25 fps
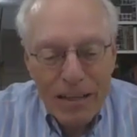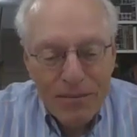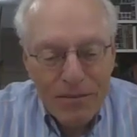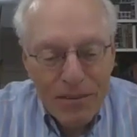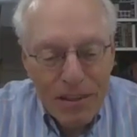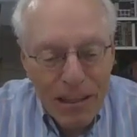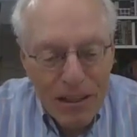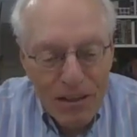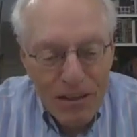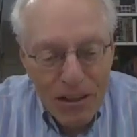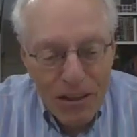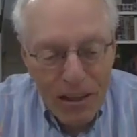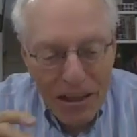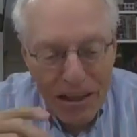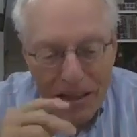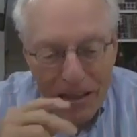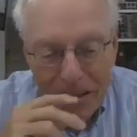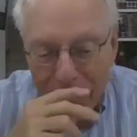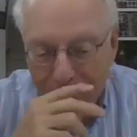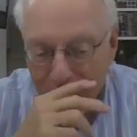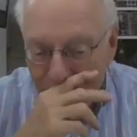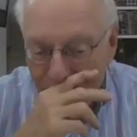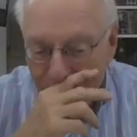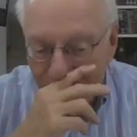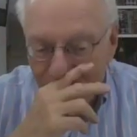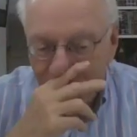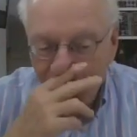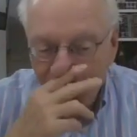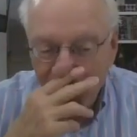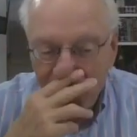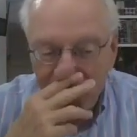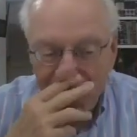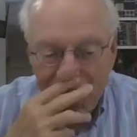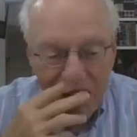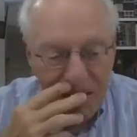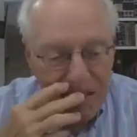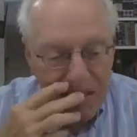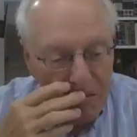not even a need
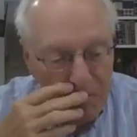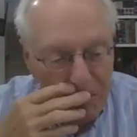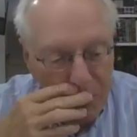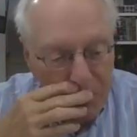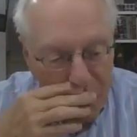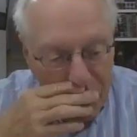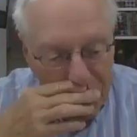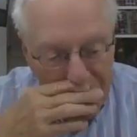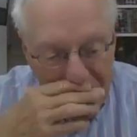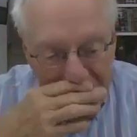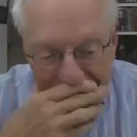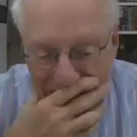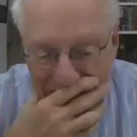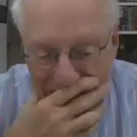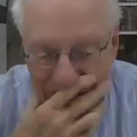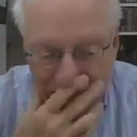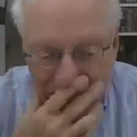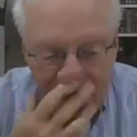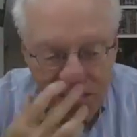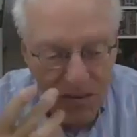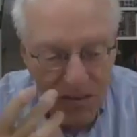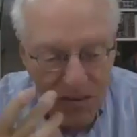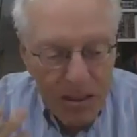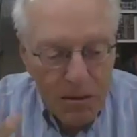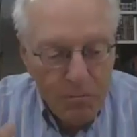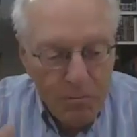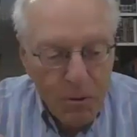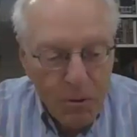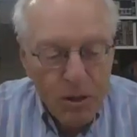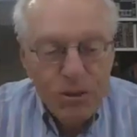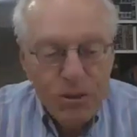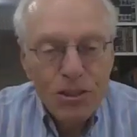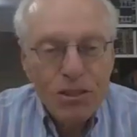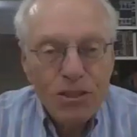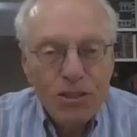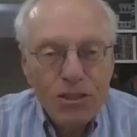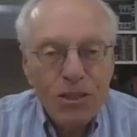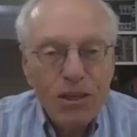for the
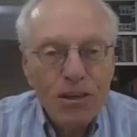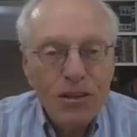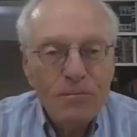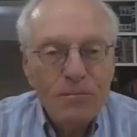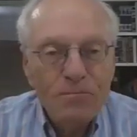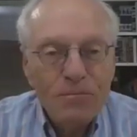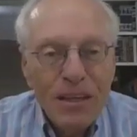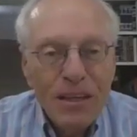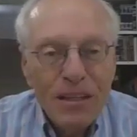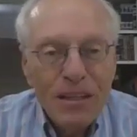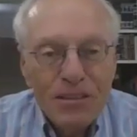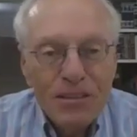purchaser